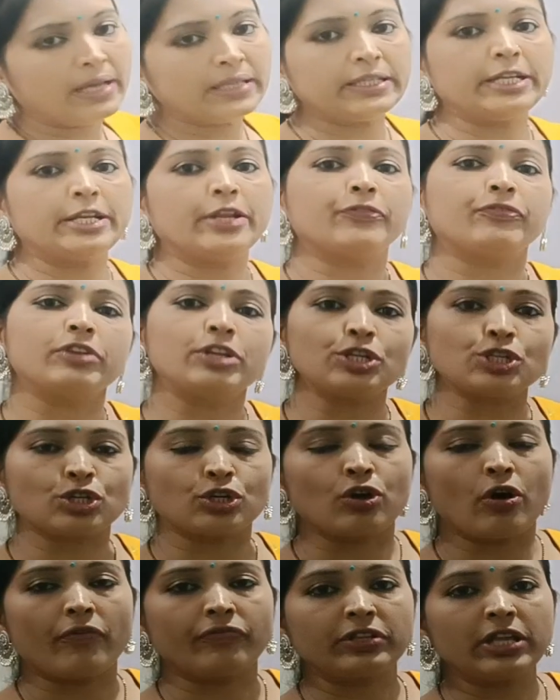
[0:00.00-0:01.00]
by the
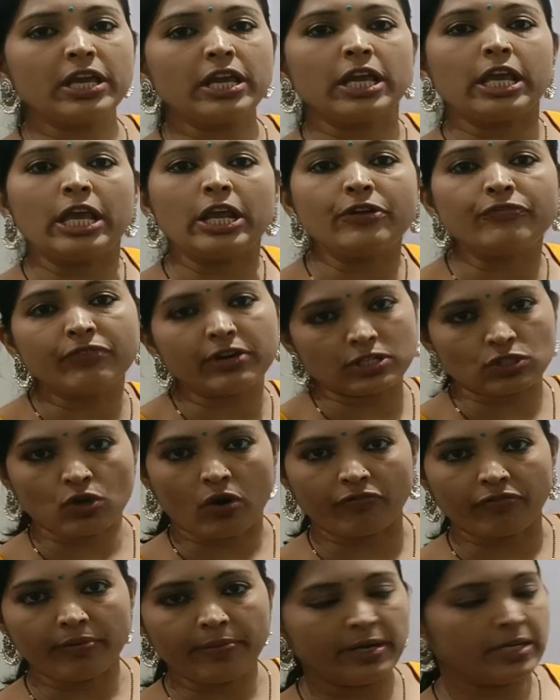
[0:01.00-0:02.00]
definition of the inverse
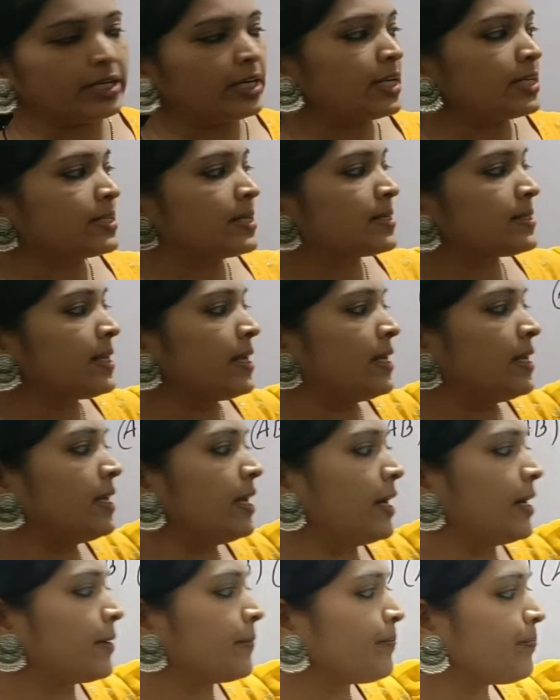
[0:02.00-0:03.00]
of a matrix. See
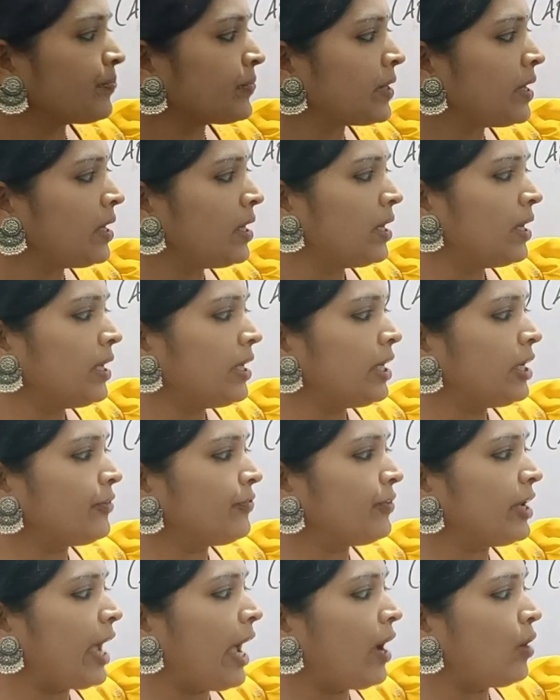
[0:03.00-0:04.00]
here.
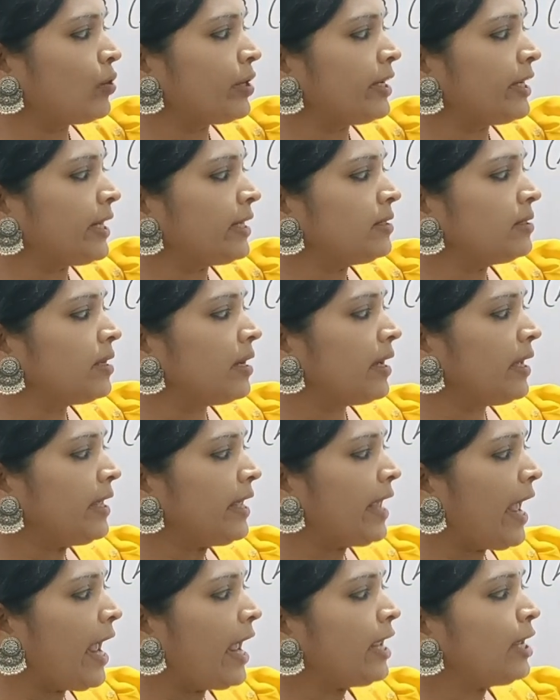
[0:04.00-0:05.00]
Here we have written
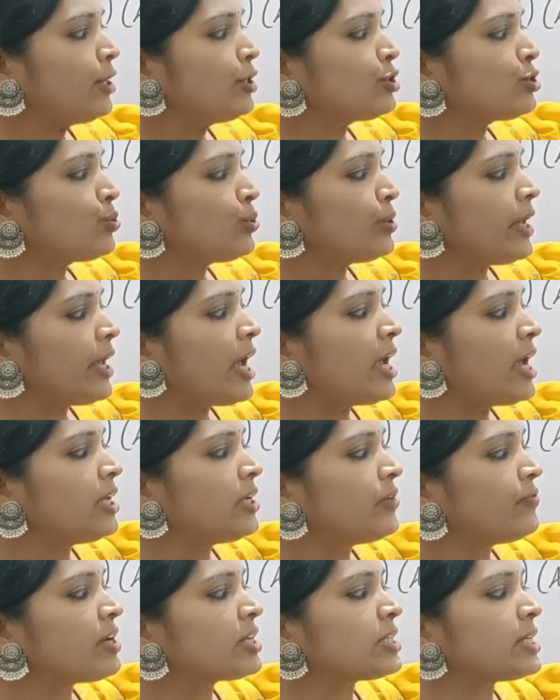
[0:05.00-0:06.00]
A into
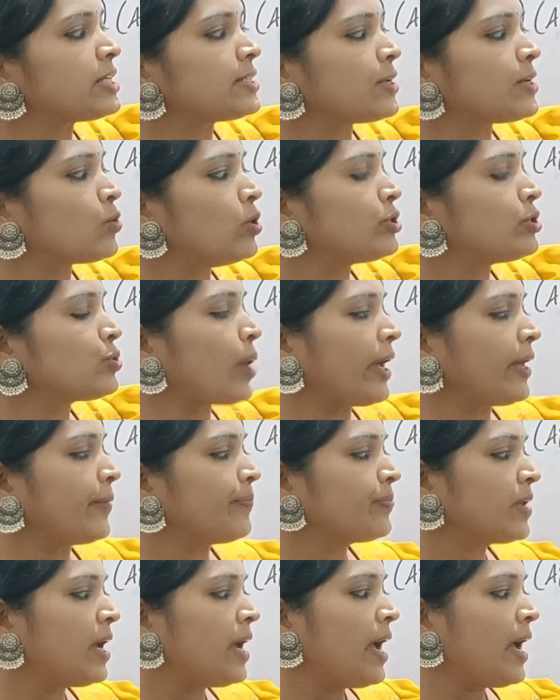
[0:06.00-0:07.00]
A inverse is equal to
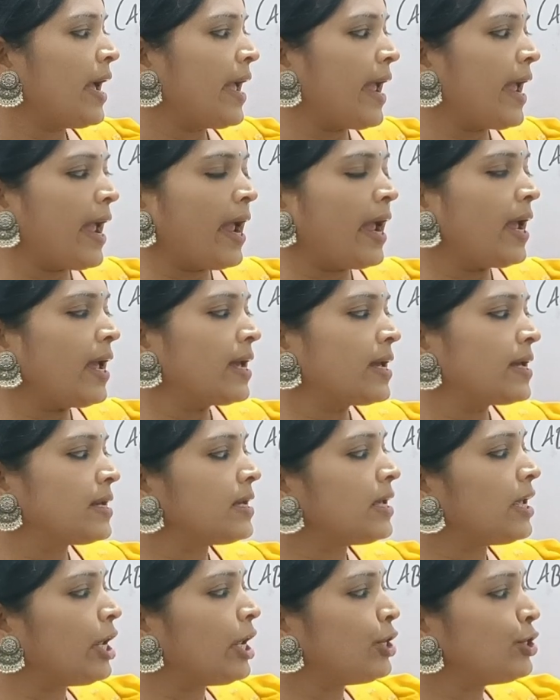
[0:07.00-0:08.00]
I. A
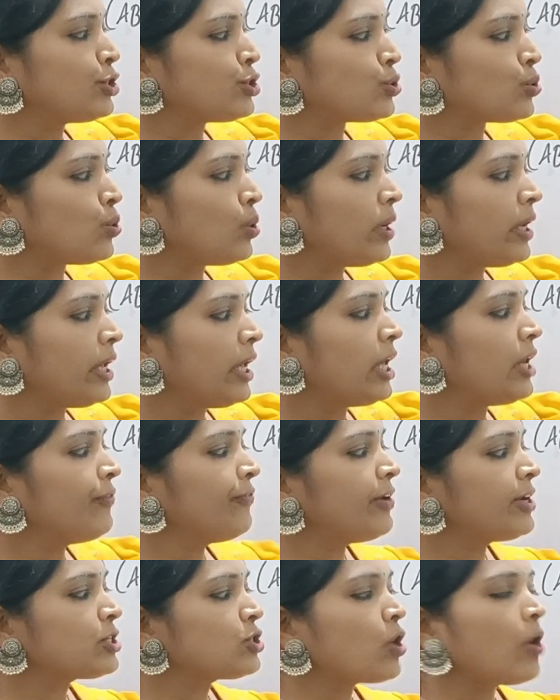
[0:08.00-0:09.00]
into
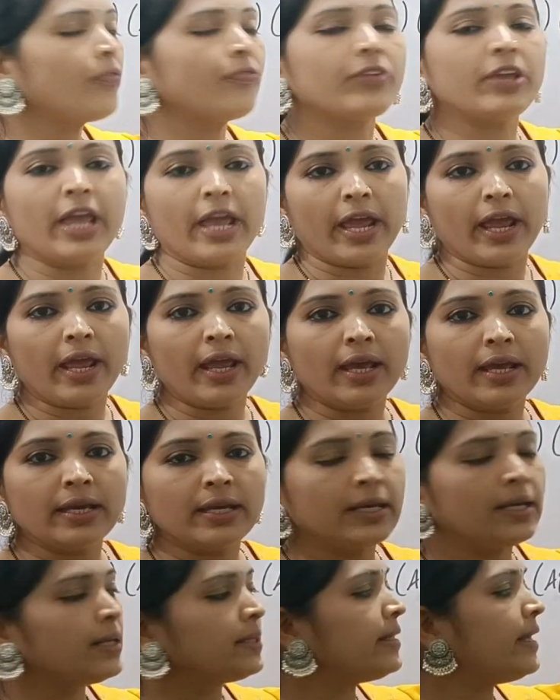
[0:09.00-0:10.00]
inverse of A,
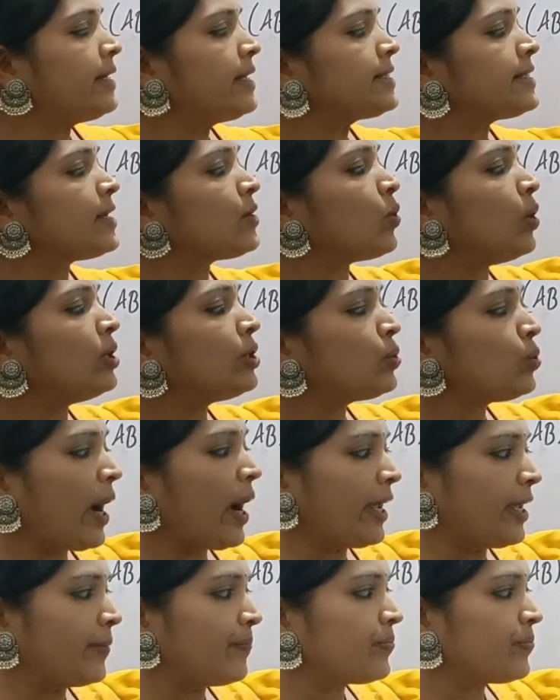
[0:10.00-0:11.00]
that is equal to
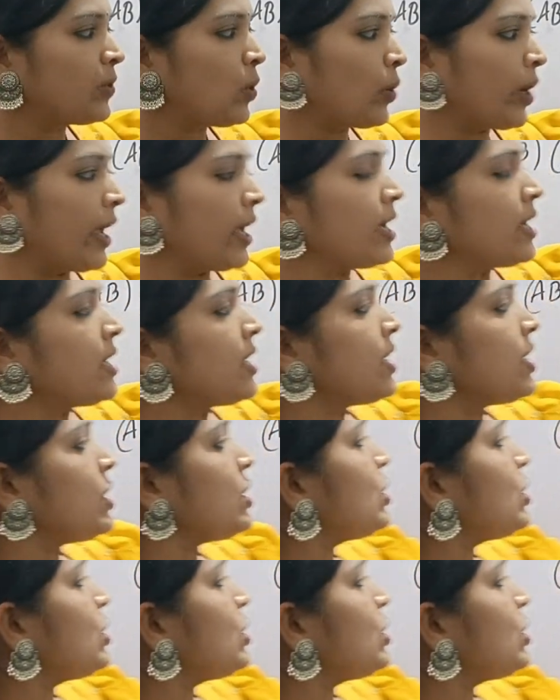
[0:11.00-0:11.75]
I. Okay.